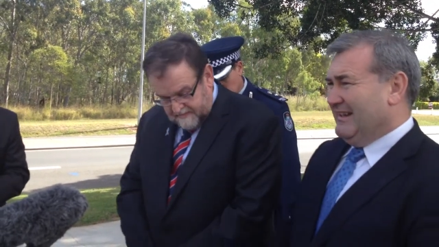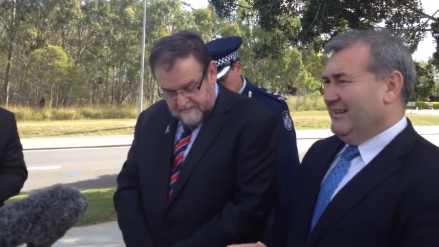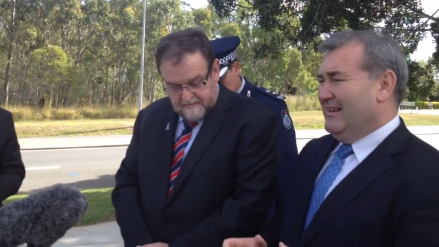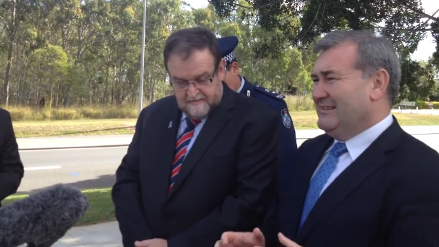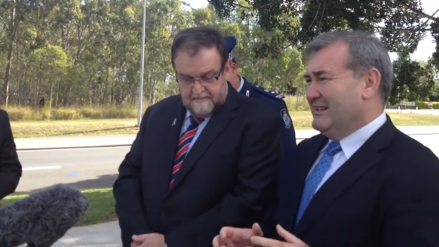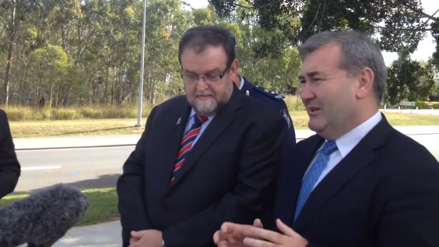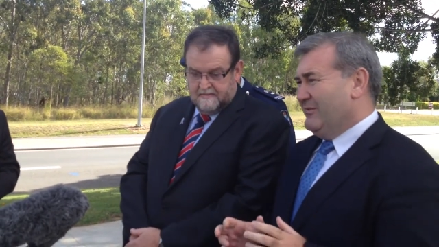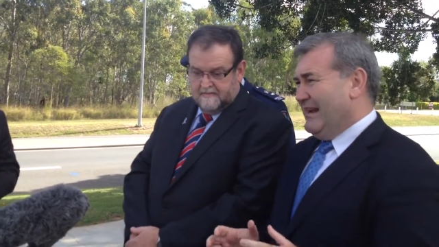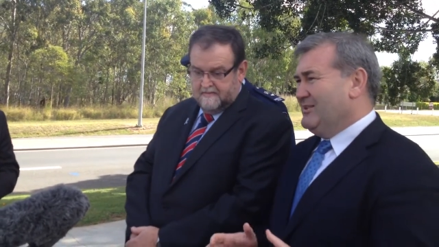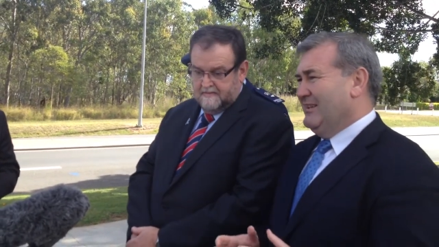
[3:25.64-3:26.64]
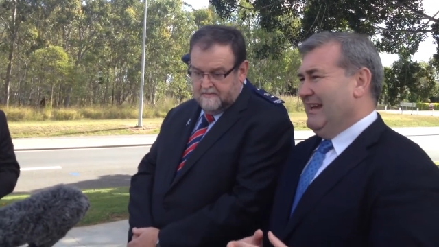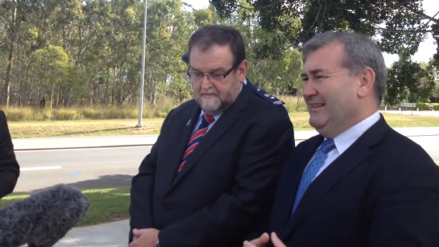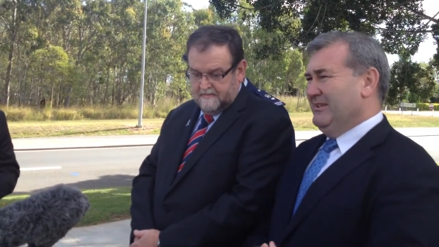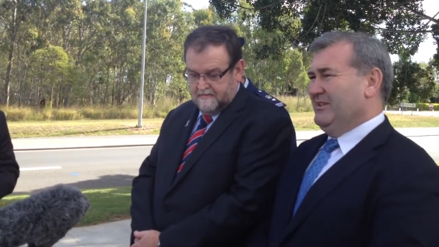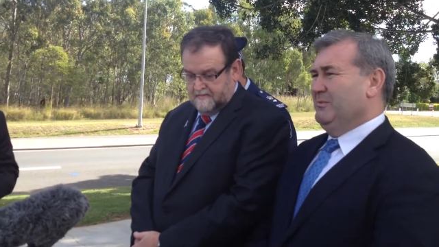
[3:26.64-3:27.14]
Speaker 1: I'd like to
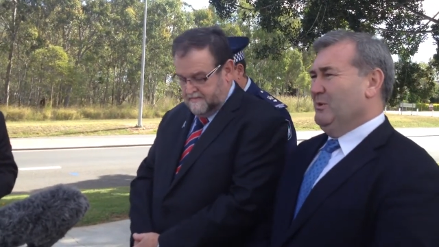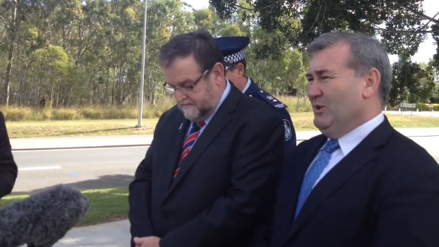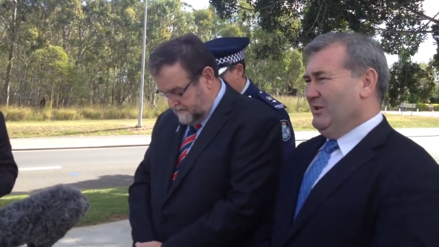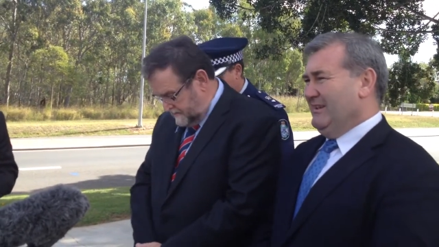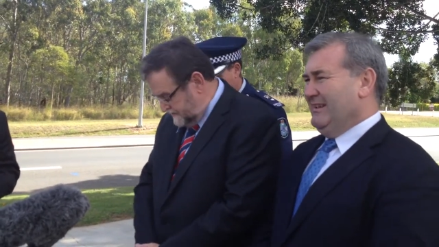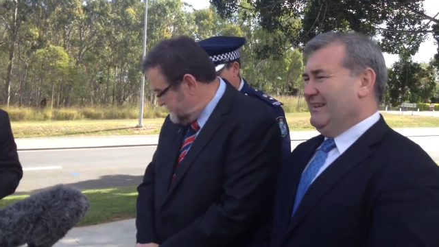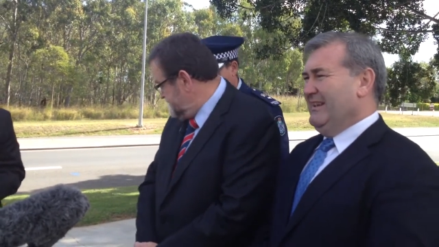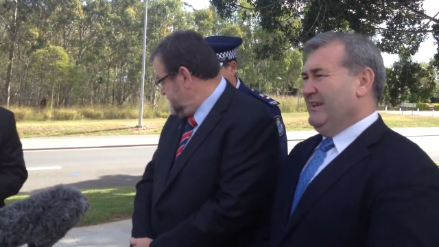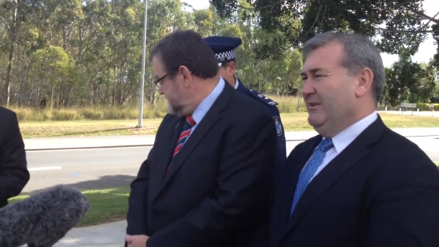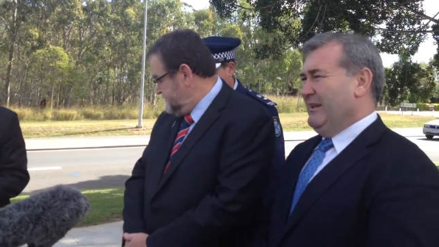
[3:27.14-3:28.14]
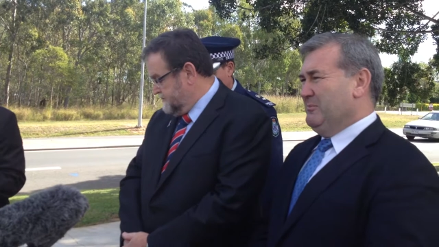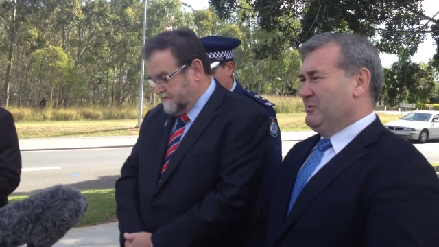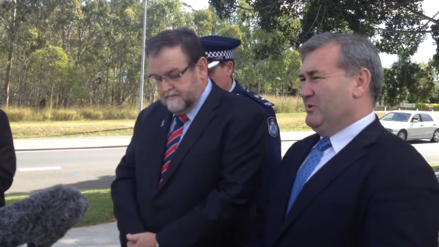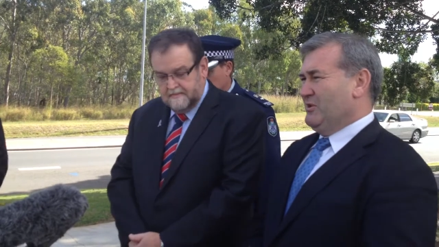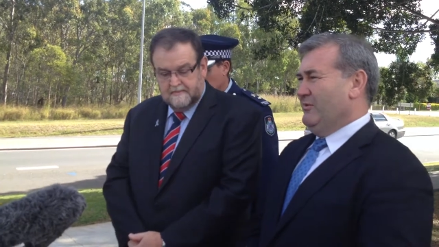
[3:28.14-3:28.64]
congratulate the community here in
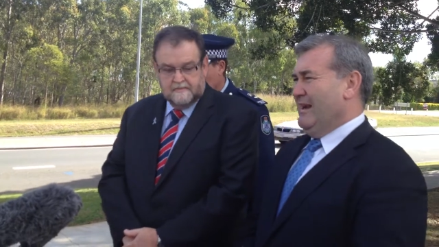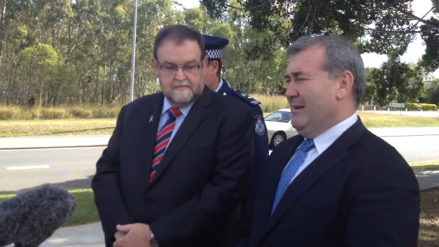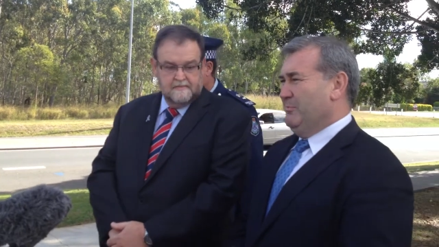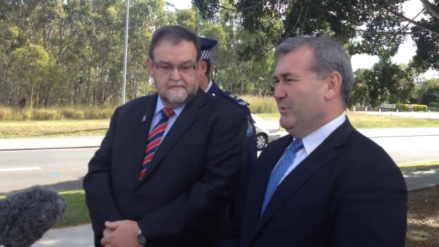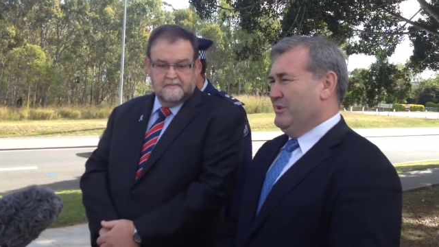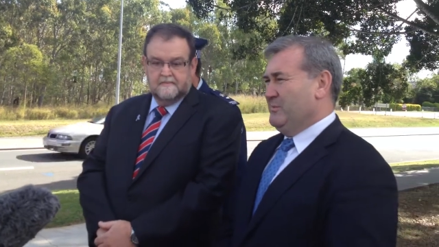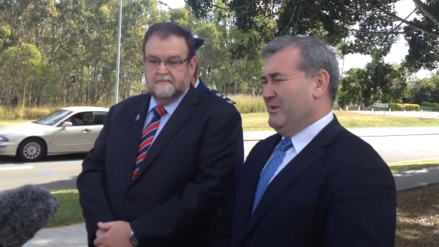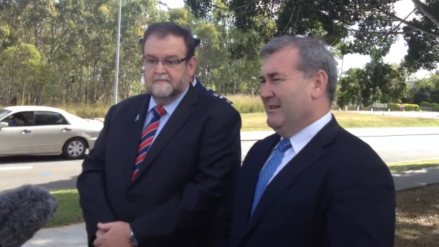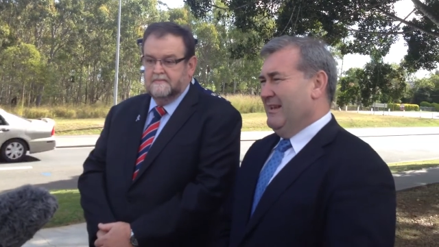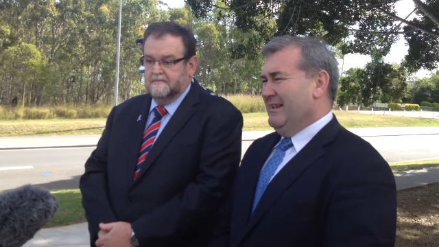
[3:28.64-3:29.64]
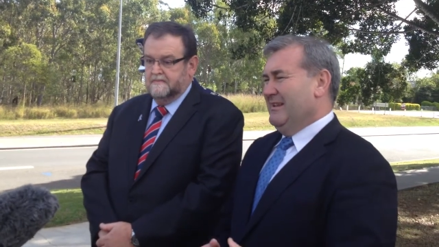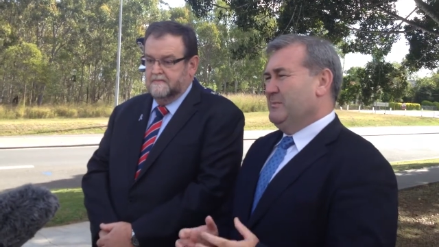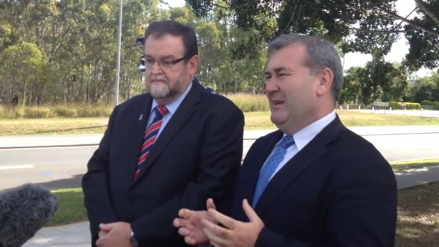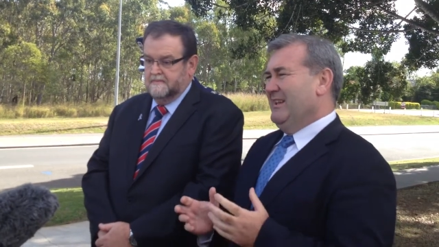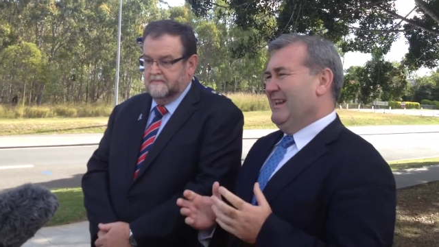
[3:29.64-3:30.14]
Ipswich and around Brisbane. There's
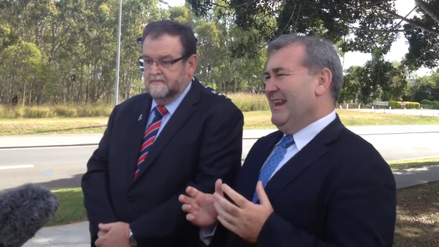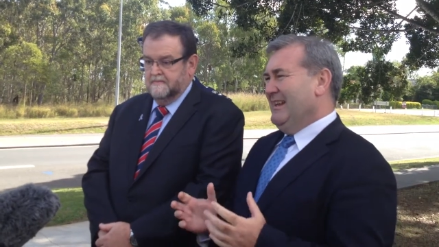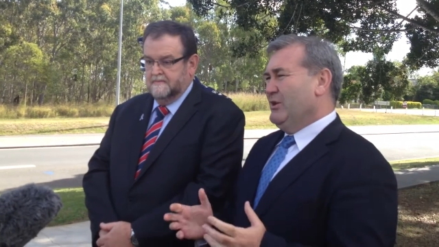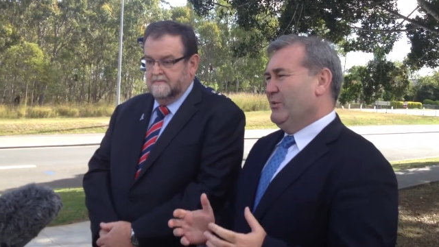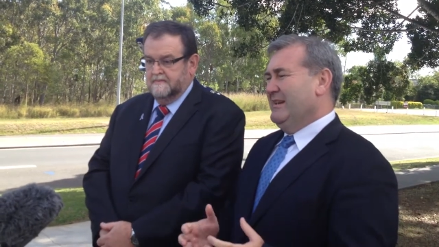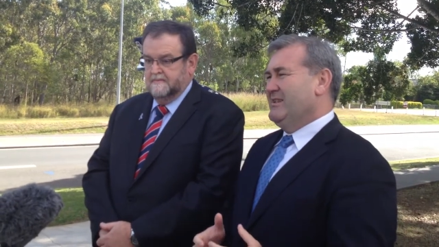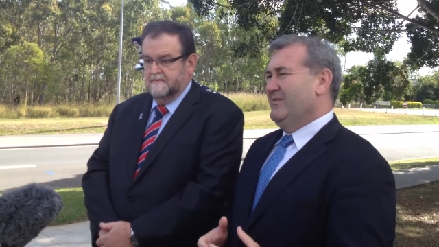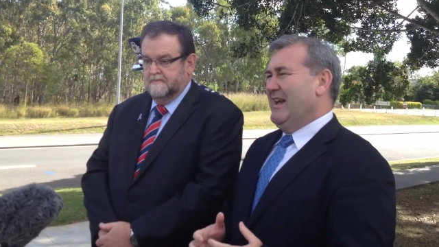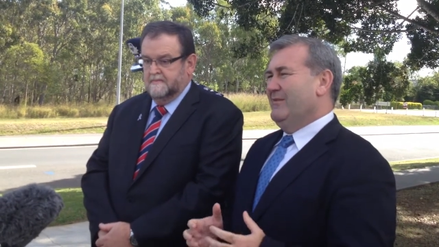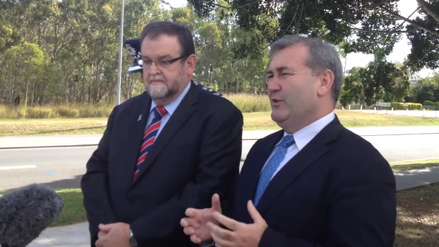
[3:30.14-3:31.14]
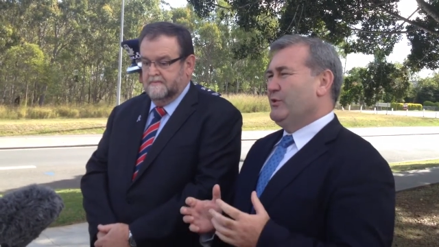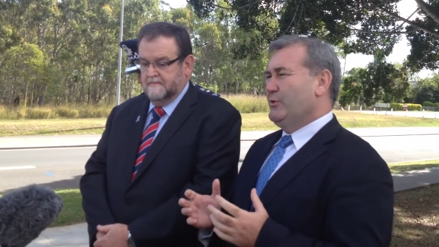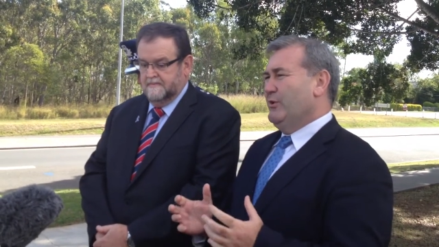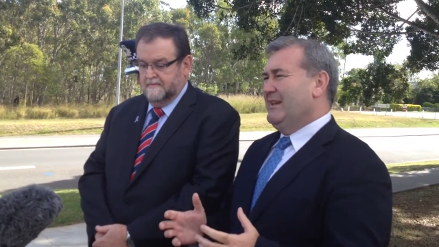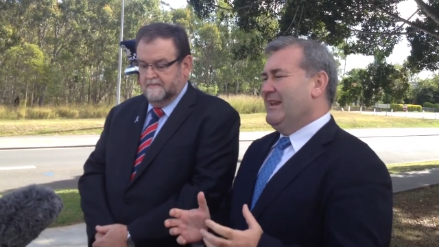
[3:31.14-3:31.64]
been an increase of over
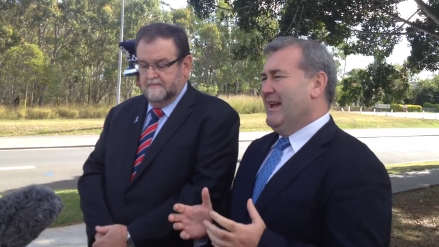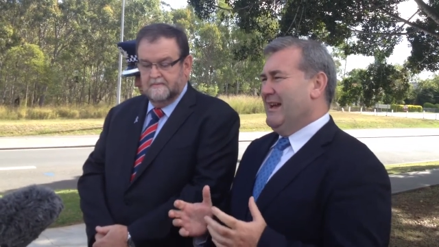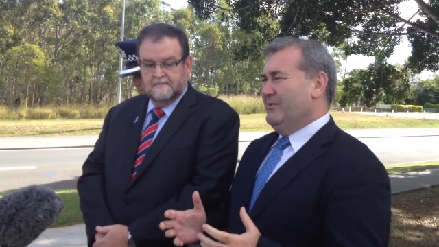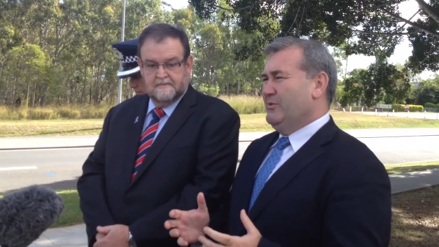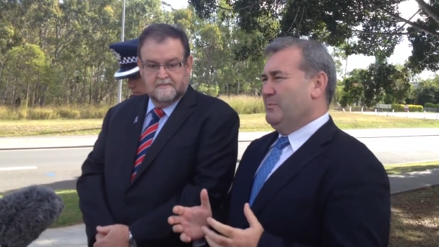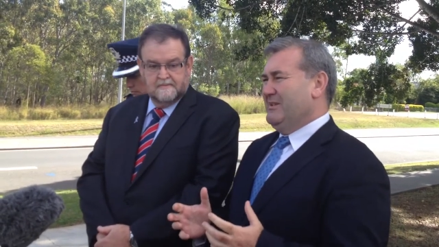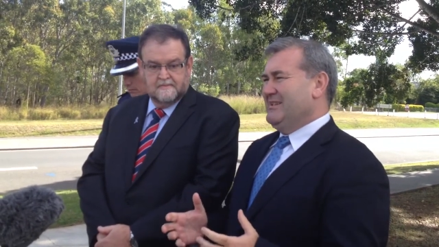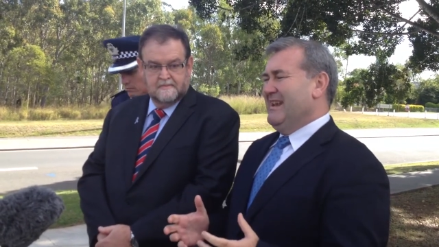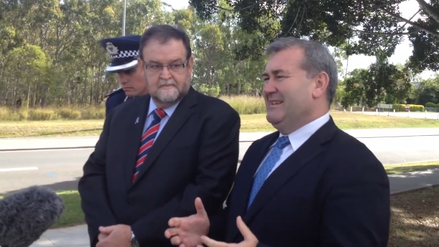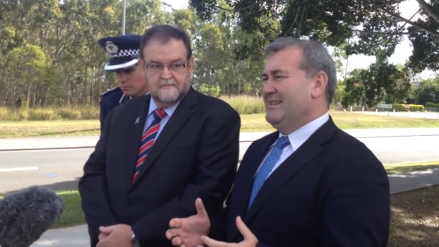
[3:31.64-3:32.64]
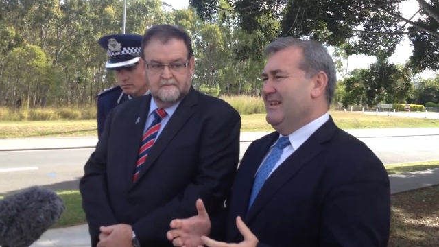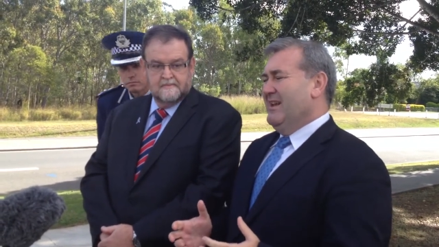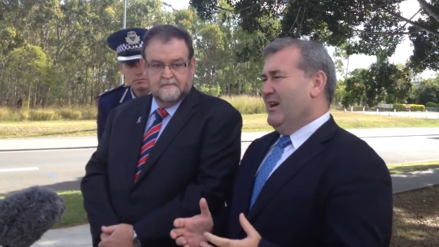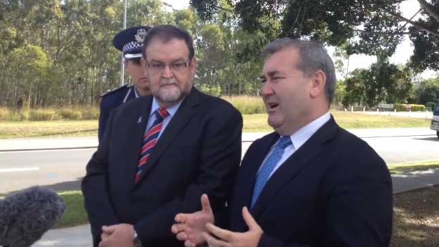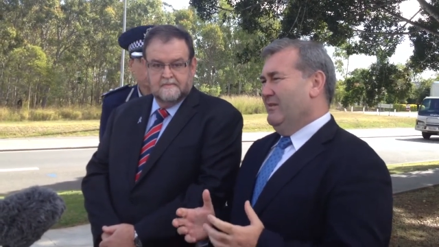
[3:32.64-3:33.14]
300%
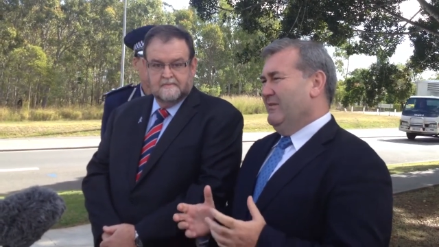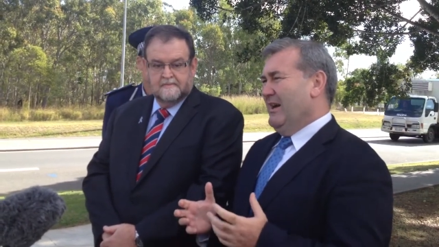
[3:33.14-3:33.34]
of